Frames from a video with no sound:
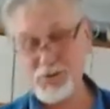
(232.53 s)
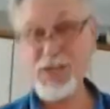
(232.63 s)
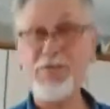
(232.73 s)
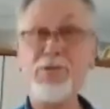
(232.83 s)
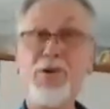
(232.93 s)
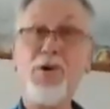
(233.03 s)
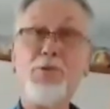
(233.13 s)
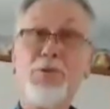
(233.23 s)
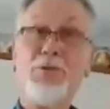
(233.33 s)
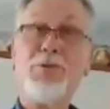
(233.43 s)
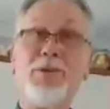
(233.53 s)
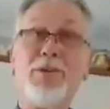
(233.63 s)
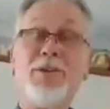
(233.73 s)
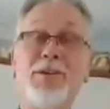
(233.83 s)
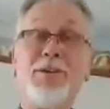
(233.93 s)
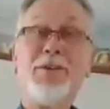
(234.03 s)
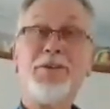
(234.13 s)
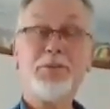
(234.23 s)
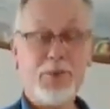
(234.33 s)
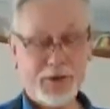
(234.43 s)
you never know.
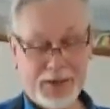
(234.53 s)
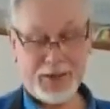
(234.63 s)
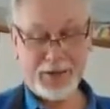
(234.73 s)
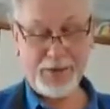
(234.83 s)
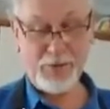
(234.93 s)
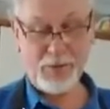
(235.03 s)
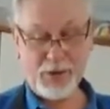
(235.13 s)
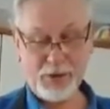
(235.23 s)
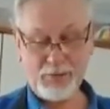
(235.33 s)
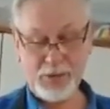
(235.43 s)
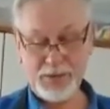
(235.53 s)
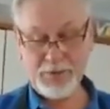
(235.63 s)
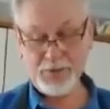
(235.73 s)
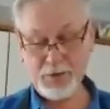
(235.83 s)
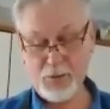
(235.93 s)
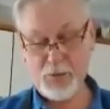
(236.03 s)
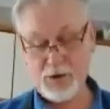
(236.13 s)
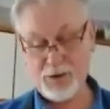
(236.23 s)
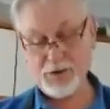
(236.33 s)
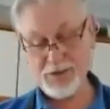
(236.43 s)
You might get another one out of me. So all
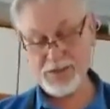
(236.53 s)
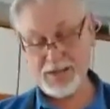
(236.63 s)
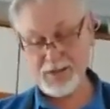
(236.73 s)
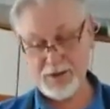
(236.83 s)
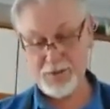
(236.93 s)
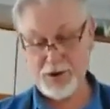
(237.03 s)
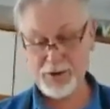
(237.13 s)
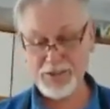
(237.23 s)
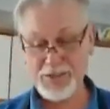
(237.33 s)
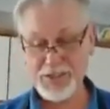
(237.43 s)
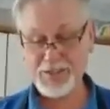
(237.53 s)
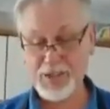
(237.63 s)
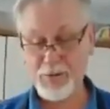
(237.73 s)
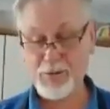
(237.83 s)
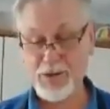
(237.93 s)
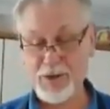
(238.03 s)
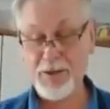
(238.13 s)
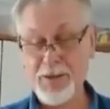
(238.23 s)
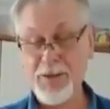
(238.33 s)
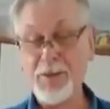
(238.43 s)
I got to say now, I'm going to sit down with
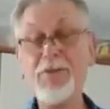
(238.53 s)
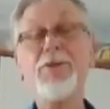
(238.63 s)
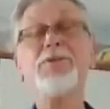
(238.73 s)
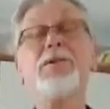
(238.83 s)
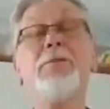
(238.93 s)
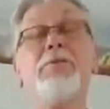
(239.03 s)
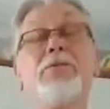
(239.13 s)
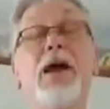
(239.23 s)
a nice cup of